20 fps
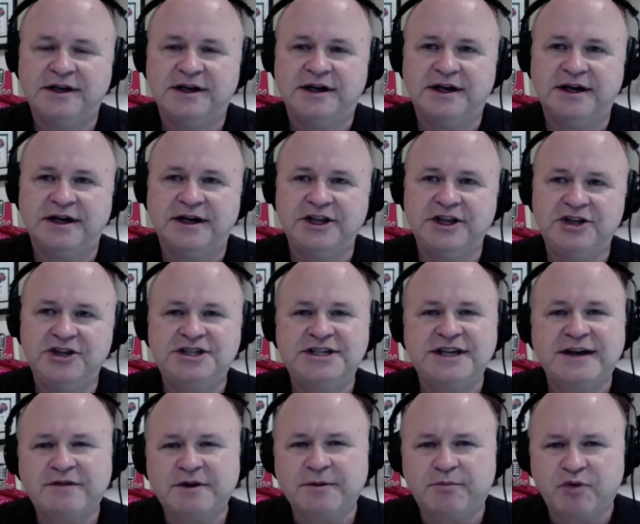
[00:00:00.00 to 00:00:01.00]
you just
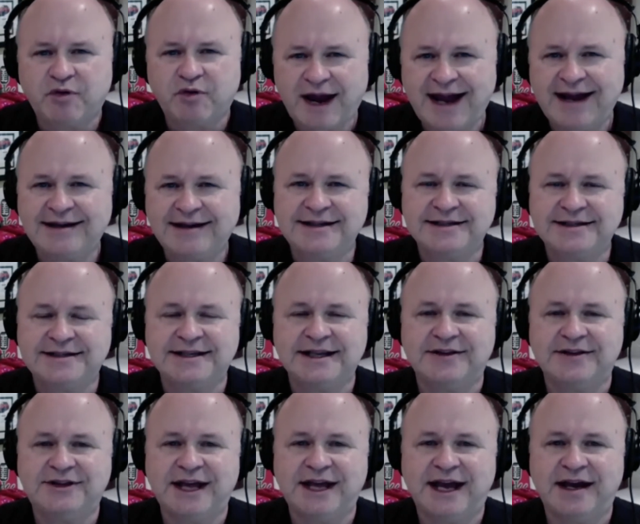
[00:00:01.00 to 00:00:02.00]
have to practice at
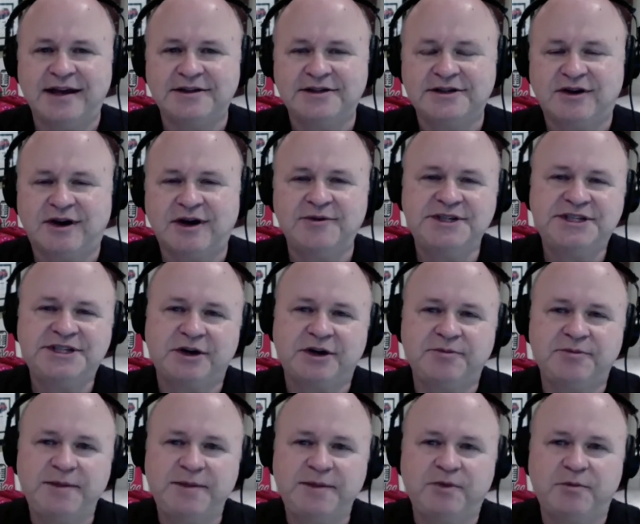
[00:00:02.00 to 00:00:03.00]
that. So I always tell
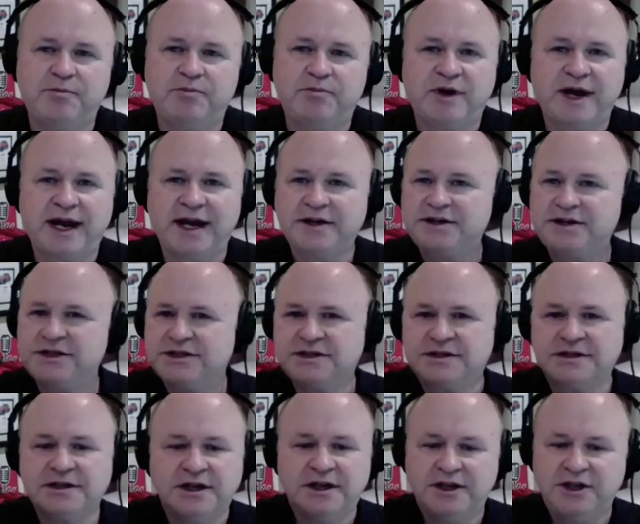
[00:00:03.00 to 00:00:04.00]
people, practice.
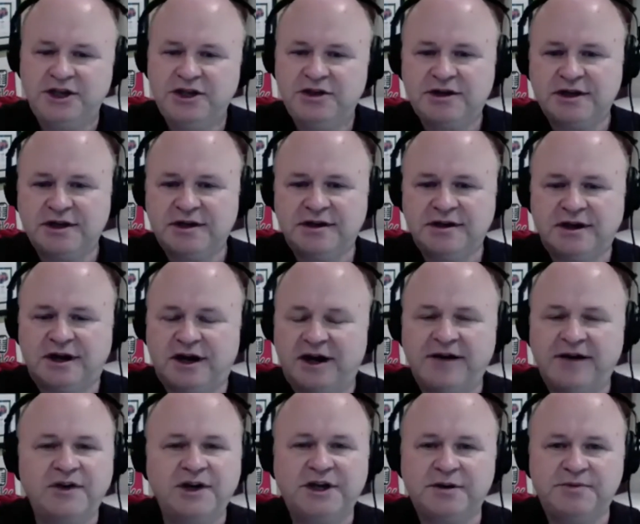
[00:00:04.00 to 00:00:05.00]
You can, on
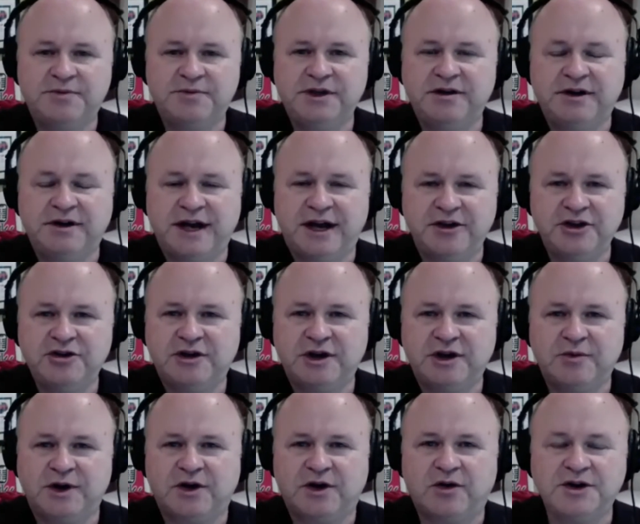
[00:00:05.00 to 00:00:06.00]
every computer now, you can
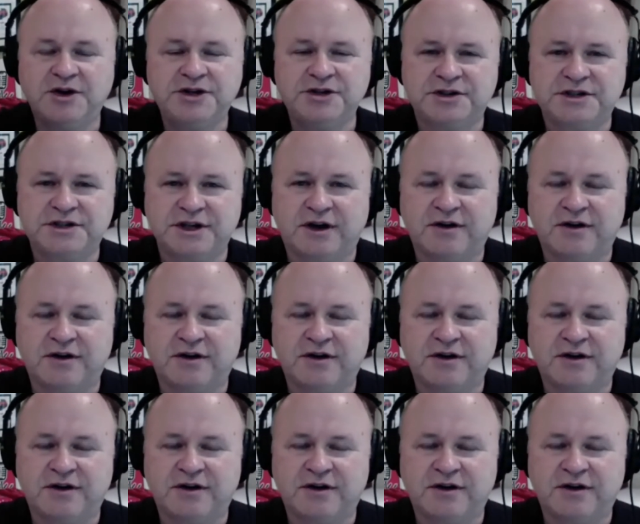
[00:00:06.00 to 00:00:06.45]
record yourself.